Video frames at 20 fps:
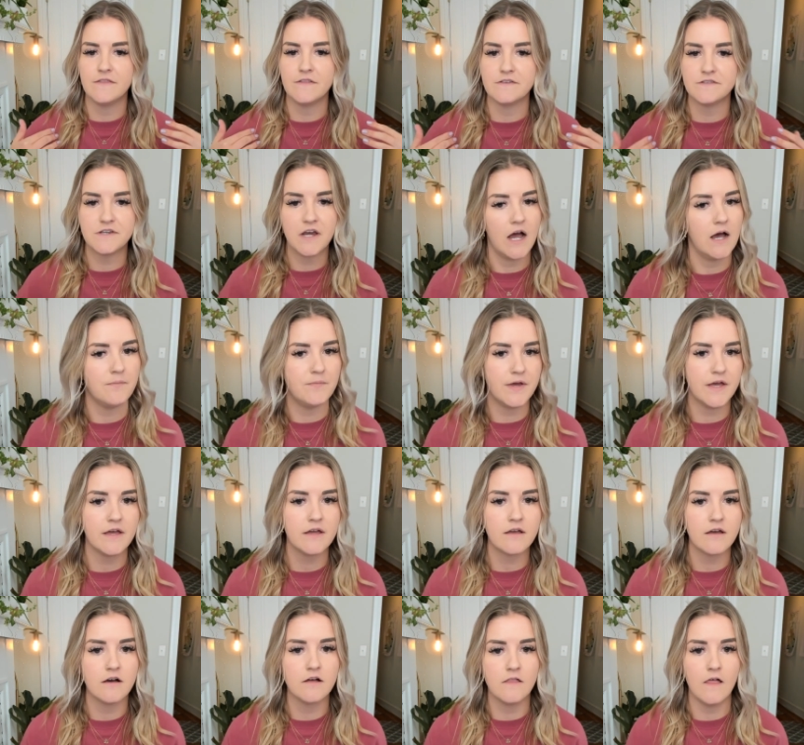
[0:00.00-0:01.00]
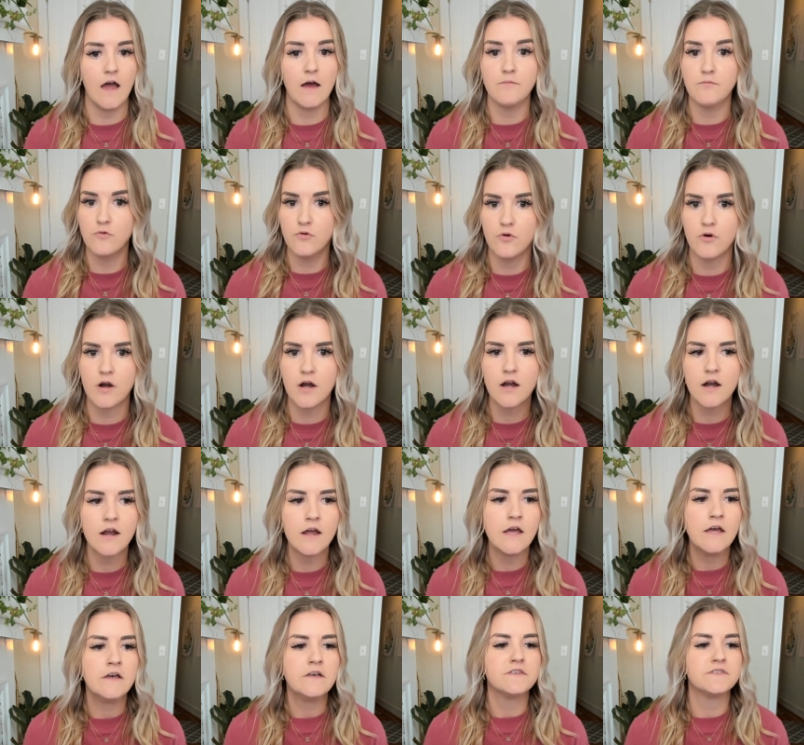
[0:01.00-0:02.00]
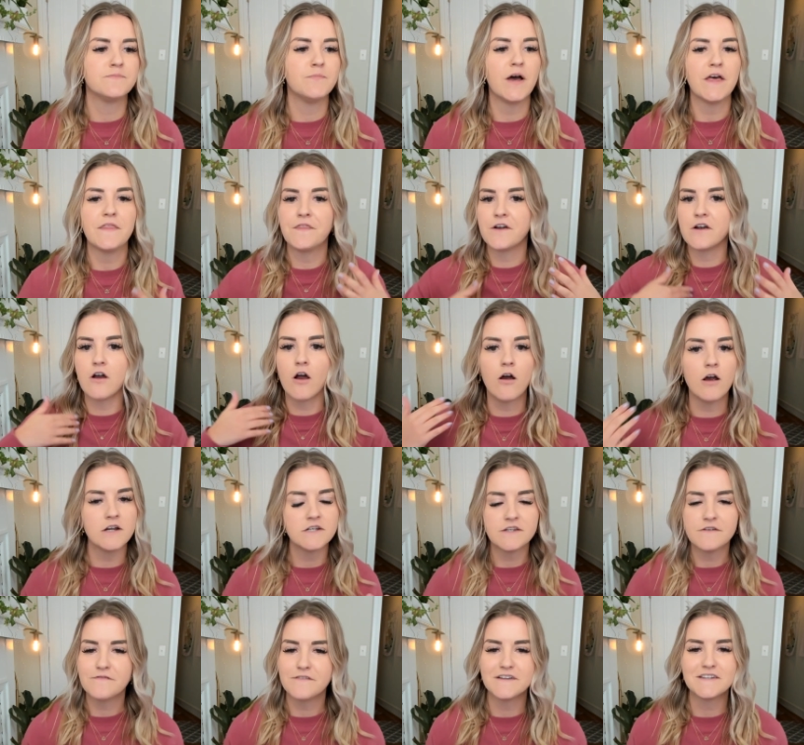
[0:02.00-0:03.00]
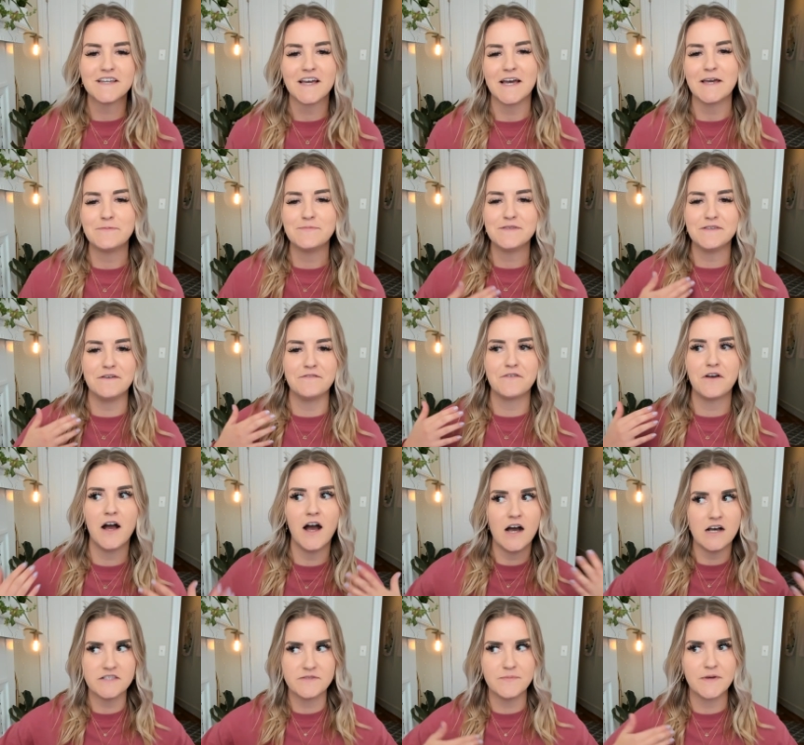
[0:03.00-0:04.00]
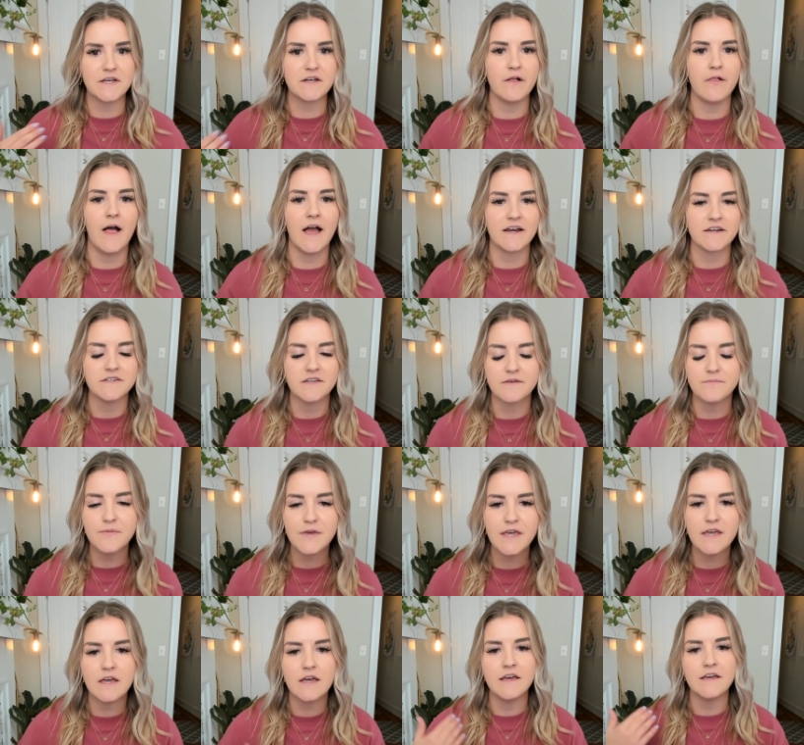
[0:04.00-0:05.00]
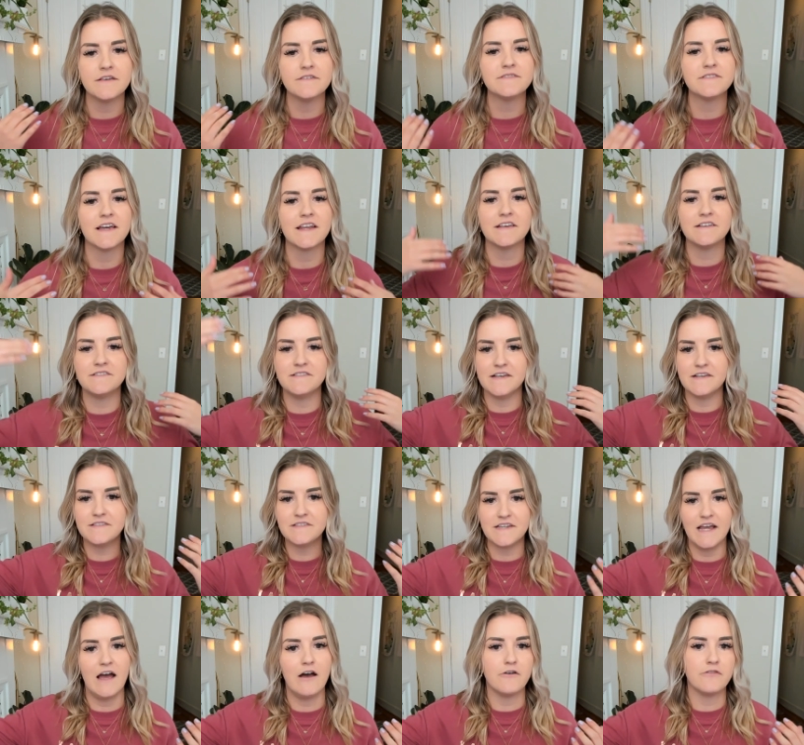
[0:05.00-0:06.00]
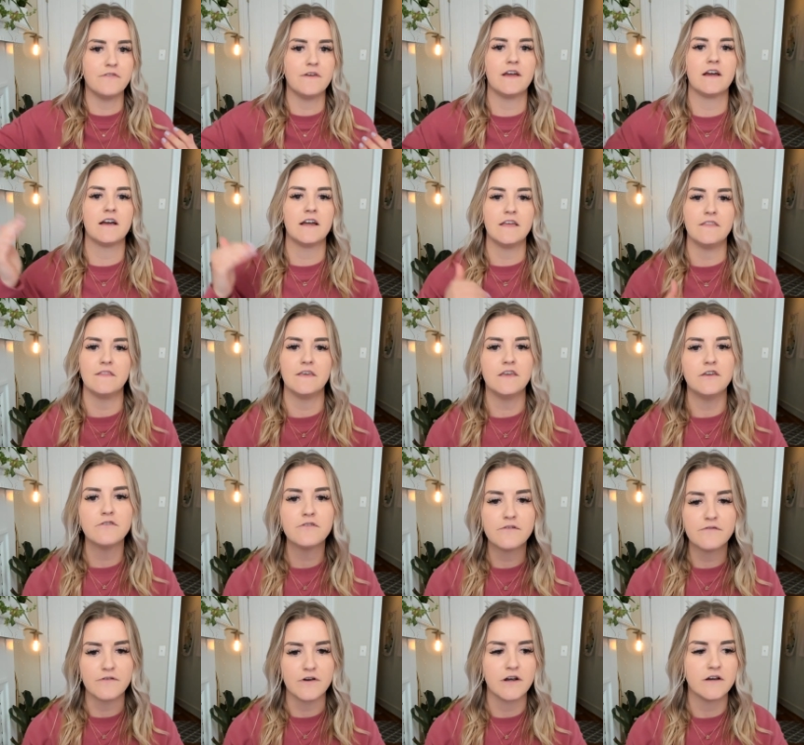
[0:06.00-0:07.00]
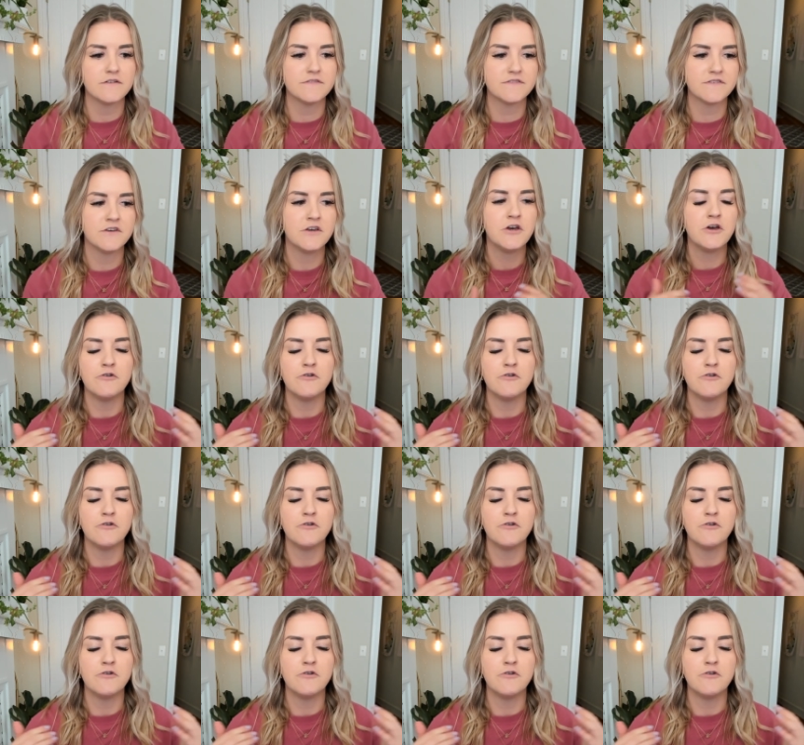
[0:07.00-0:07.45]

this topic a lot more. But there are different types of cosmic galactic beings that exist out there in the universe.